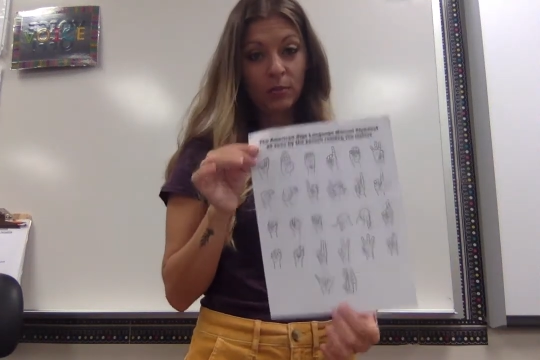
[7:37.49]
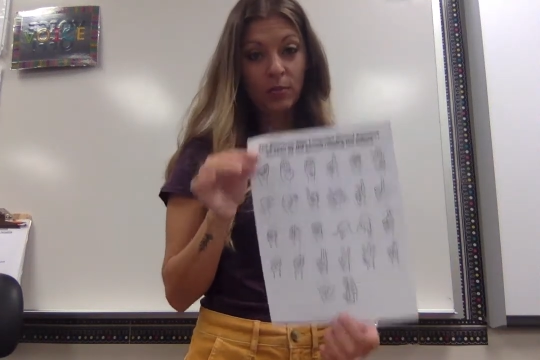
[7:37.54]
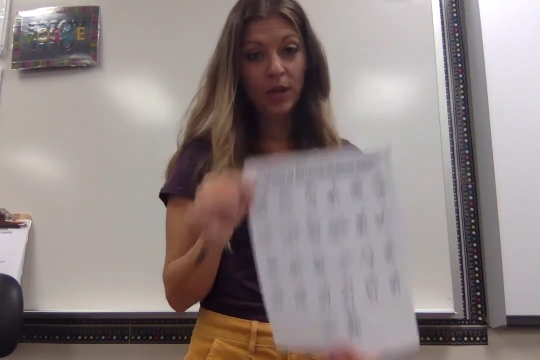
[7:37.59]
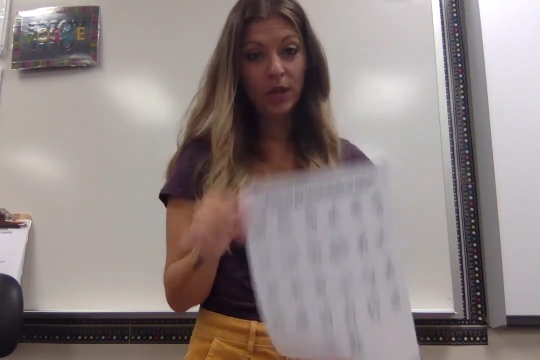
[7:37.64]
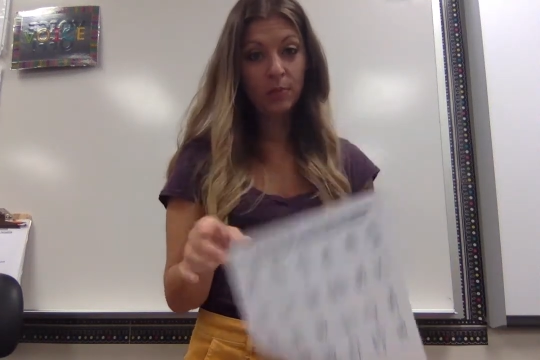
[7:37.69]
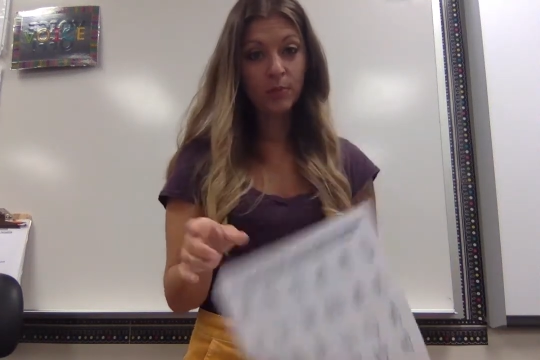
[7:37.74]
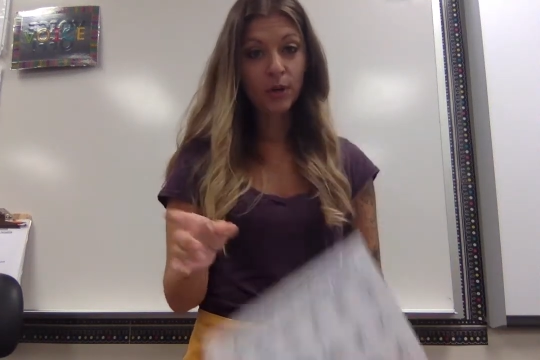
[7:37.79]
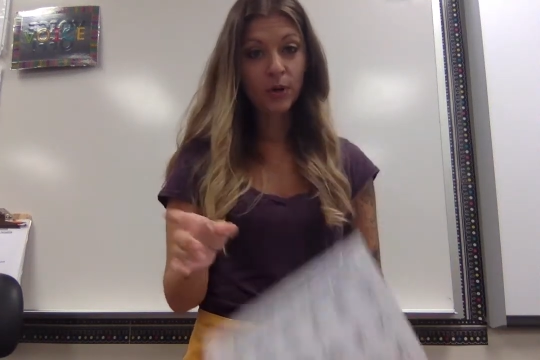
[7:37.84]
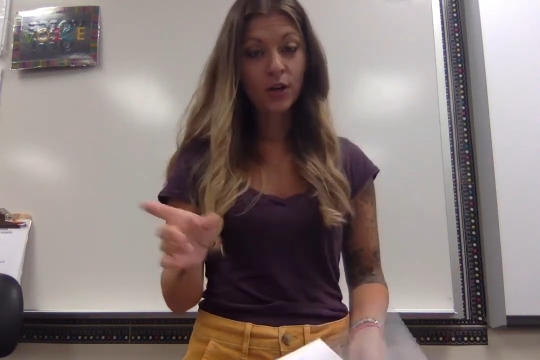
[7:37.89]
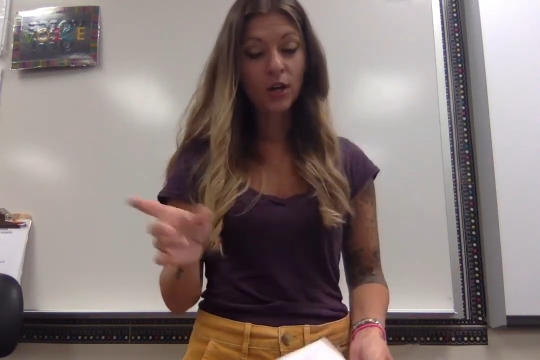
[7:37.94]

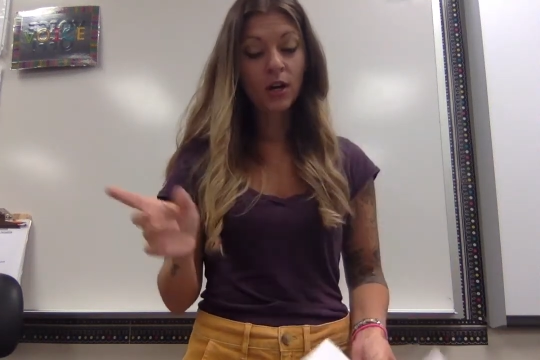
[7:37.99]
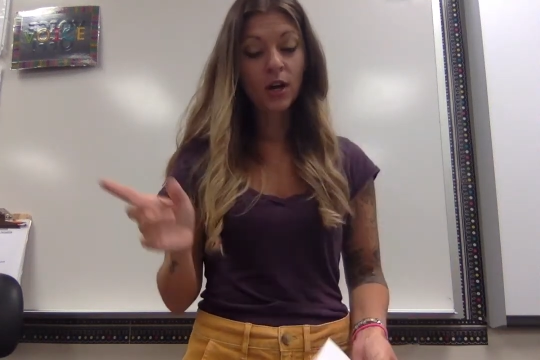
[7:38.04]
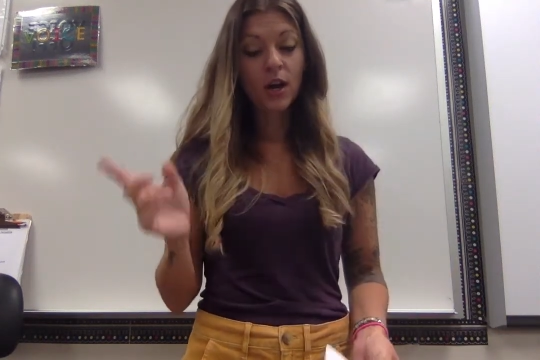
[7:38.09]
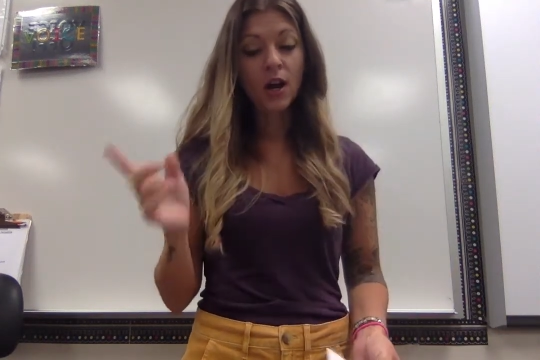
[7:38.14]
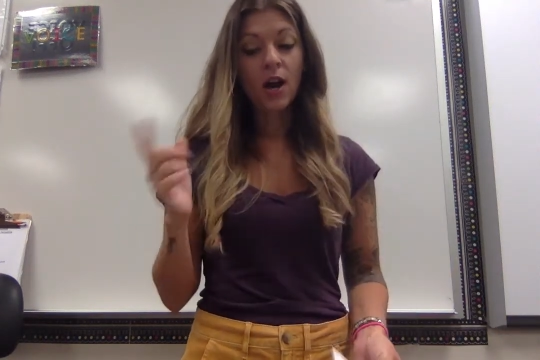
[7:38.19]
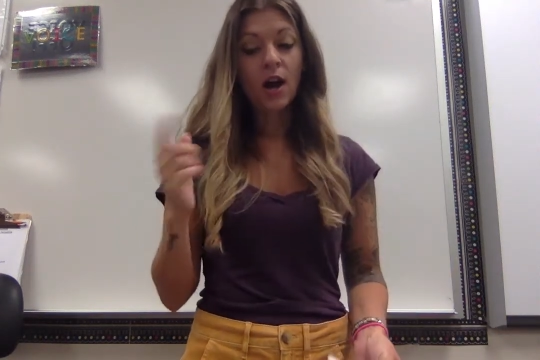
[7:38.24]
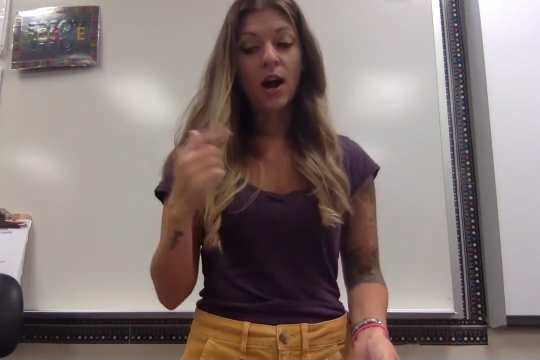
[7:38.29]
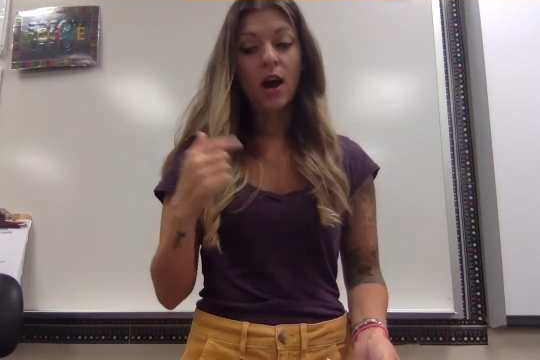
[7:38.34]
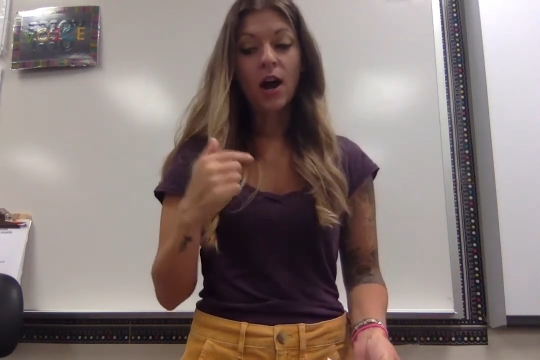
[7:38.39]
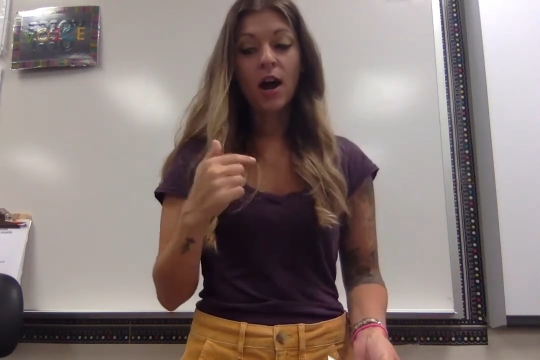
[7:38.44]
paper,
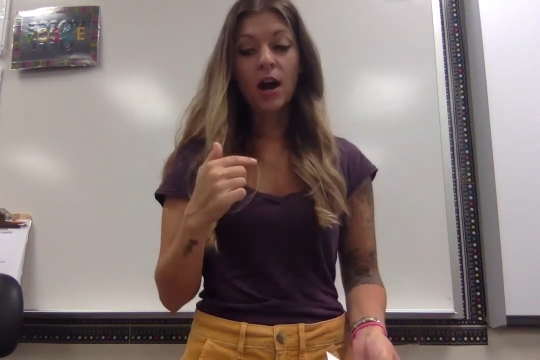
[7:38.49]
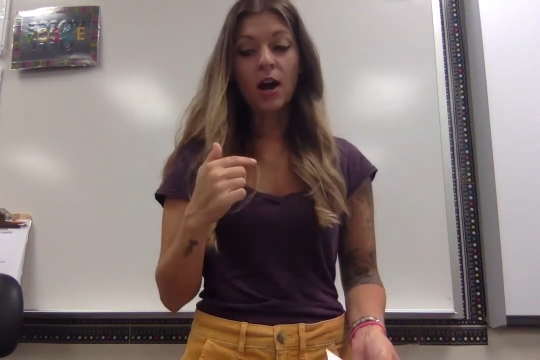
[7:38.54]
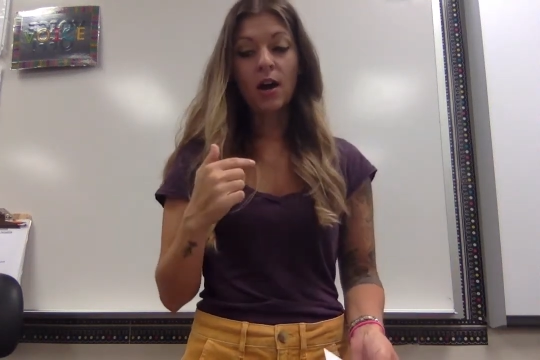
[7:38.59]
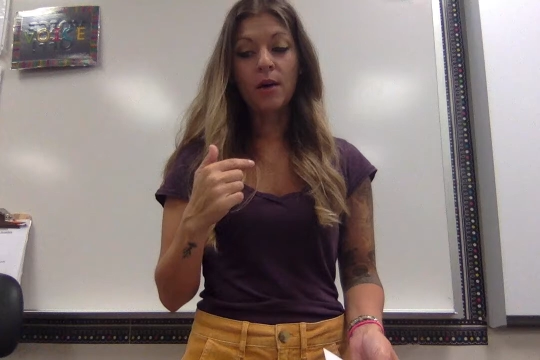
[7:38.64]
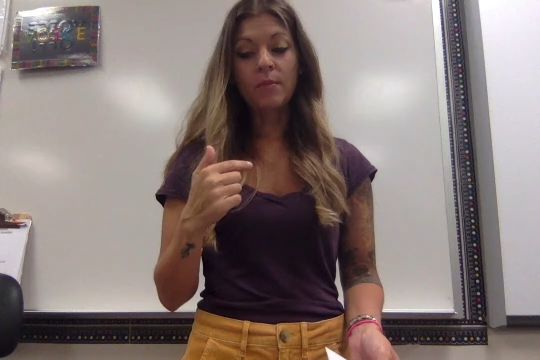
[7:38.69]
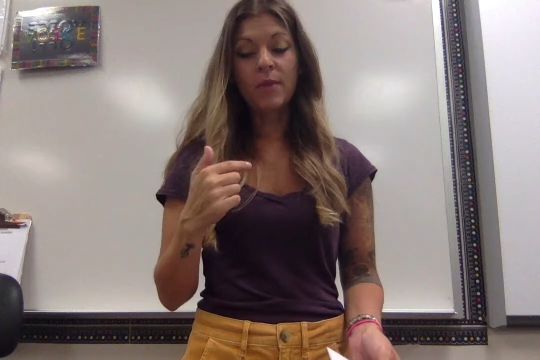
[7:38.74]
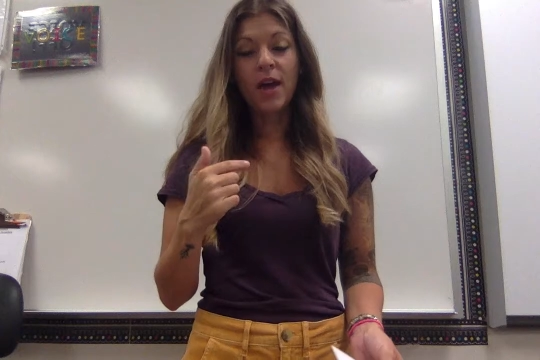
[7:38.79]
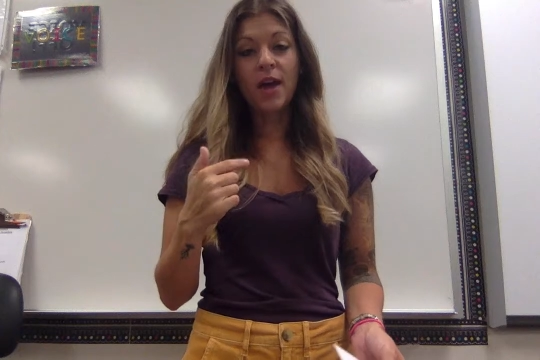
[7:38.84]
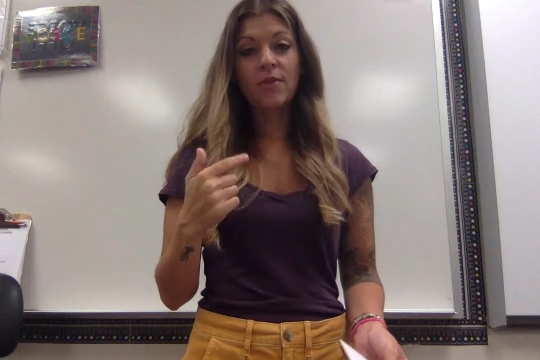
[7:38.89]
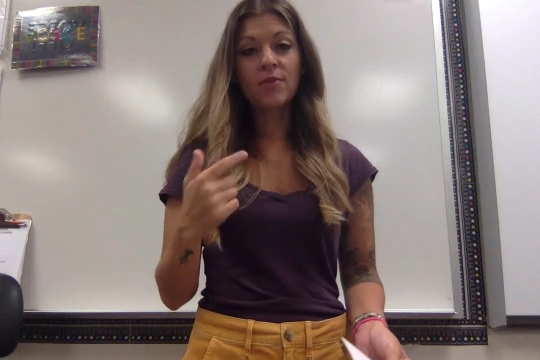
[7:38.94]

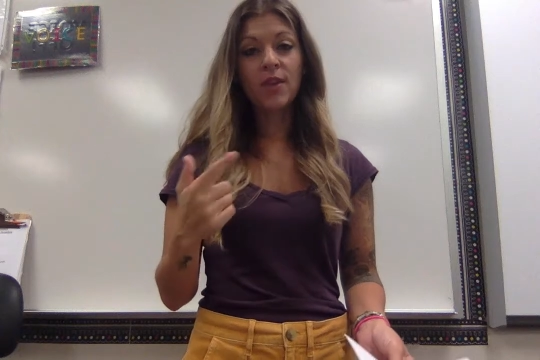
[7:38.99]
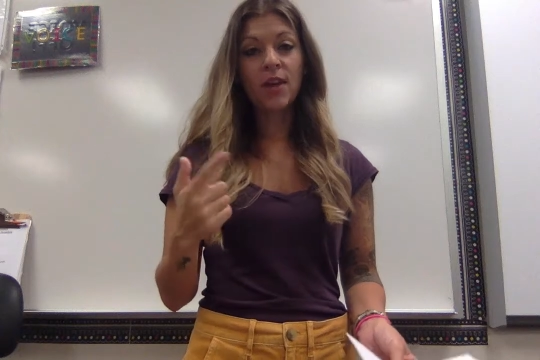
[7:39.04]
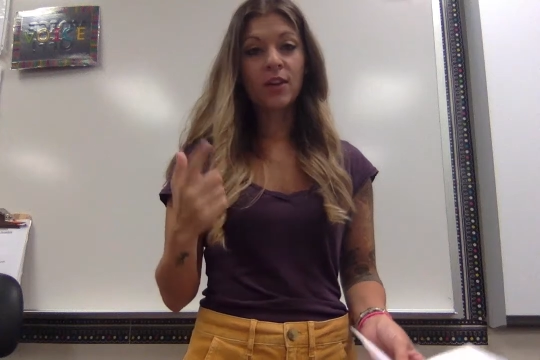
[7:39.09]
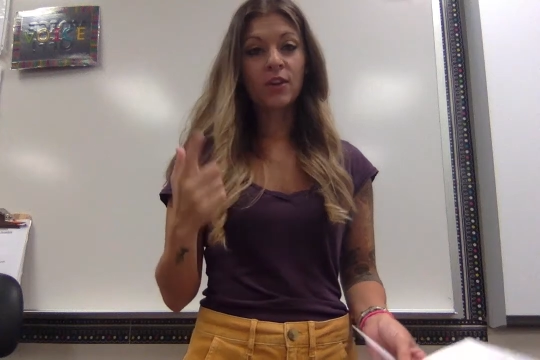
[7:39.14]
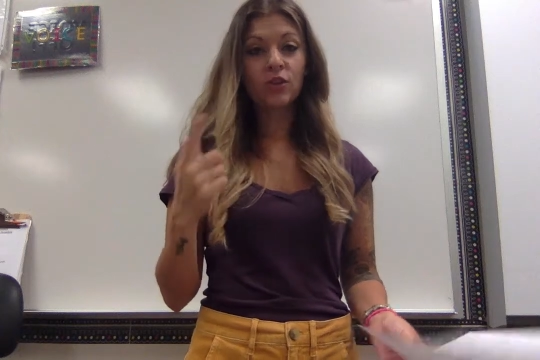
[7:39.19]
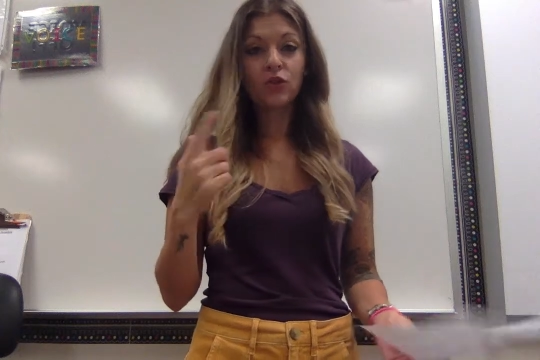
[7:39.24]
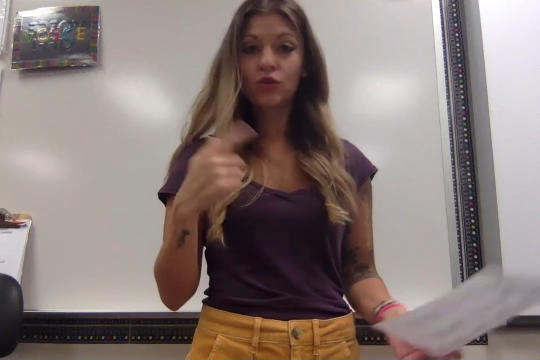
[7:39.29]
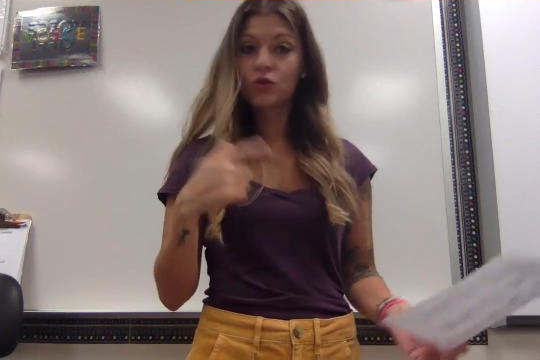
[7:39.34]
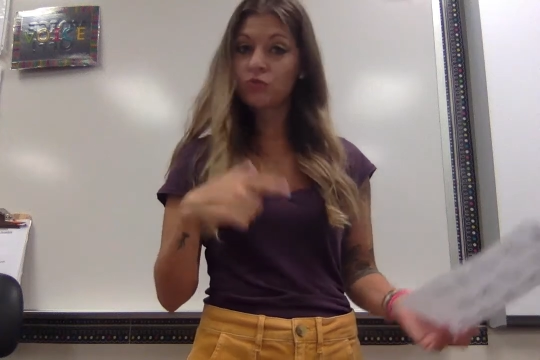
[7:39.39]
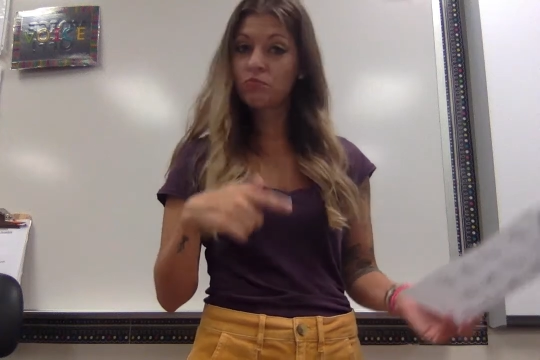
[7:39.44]
and
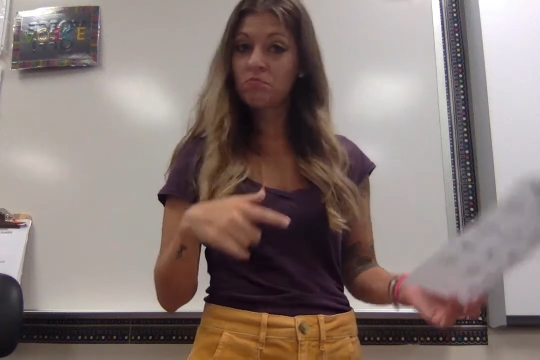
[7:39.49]
then